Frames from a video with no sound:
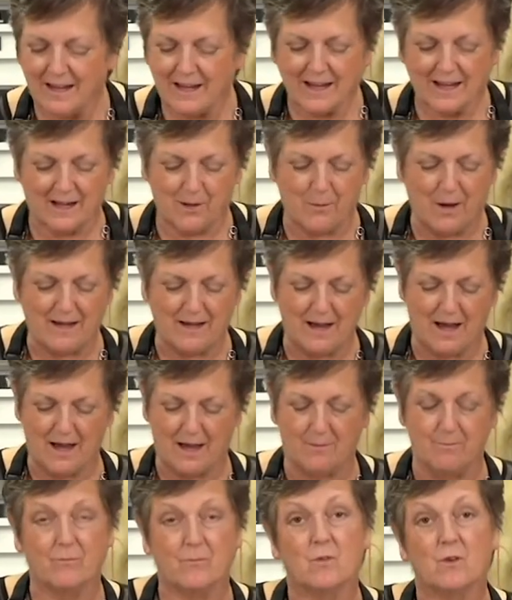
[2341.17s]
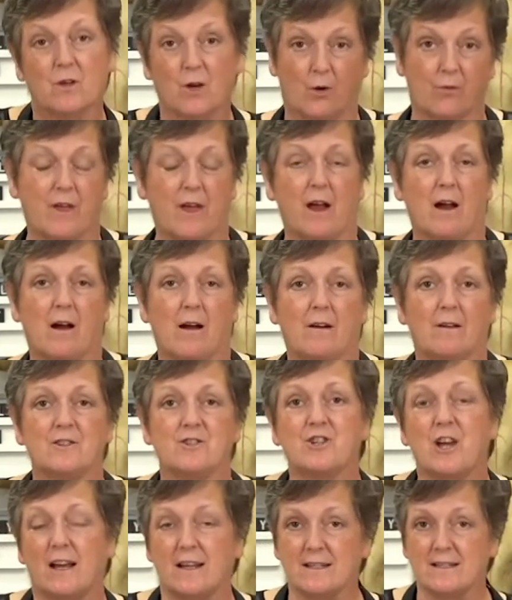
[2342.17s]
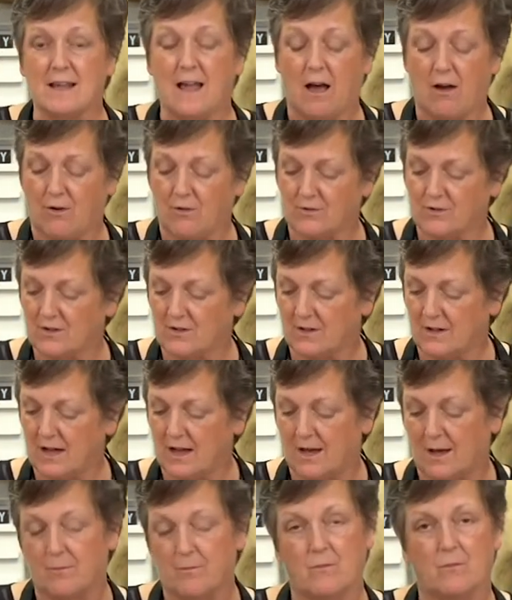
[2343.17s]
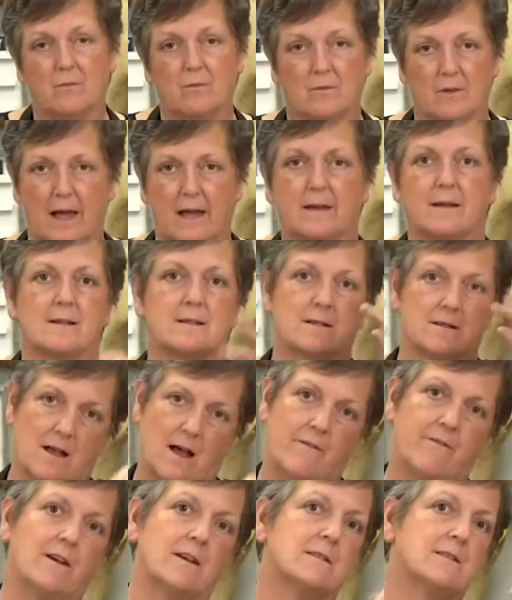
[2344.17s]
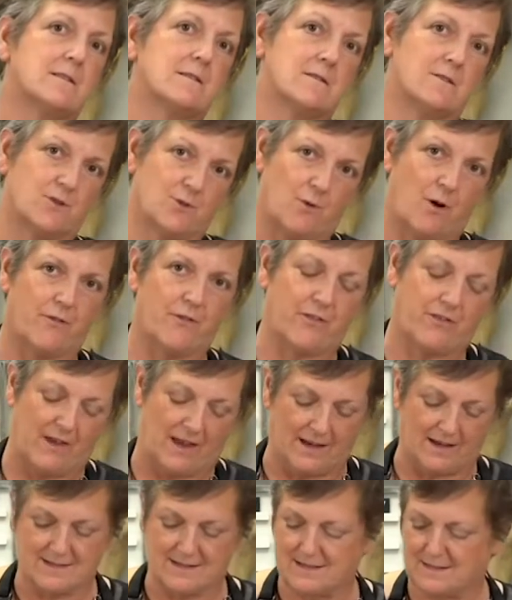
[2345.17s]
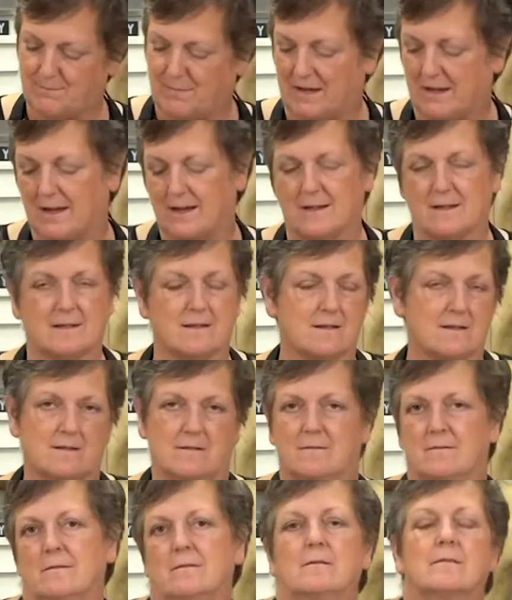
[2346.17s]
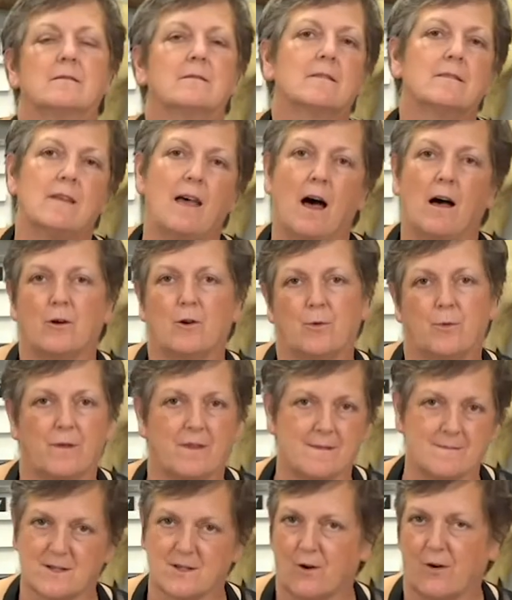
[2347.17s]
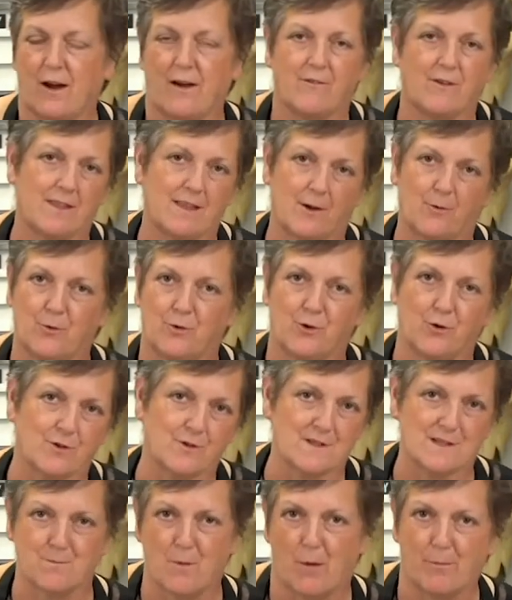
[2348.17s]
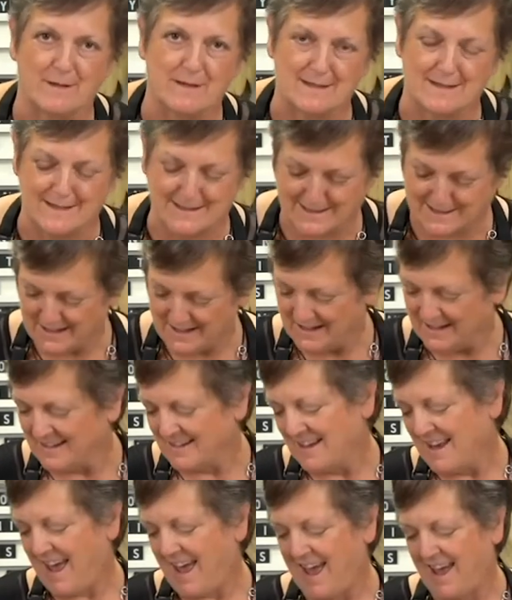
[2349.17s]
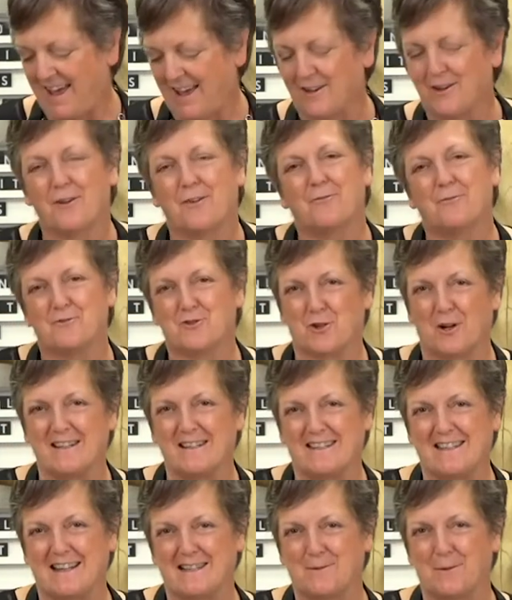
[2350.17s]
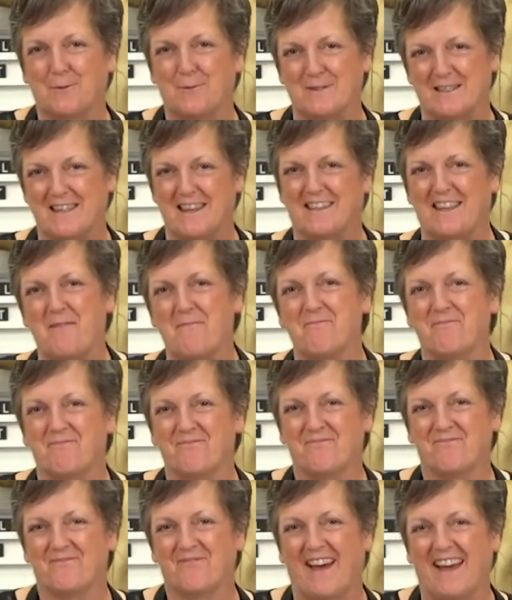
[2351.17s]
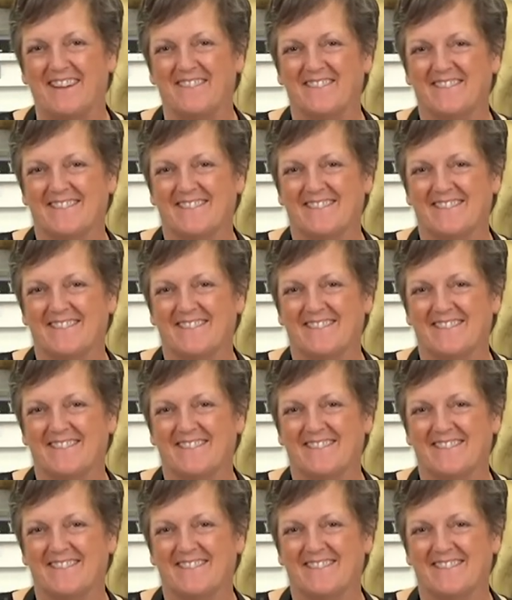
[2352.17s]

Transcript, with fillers: Anyway, um, go there, check us out, um, like us, love us, do all the things, because algorithms are everything when you're in small business. And join us next week. We'll see you then. Bye.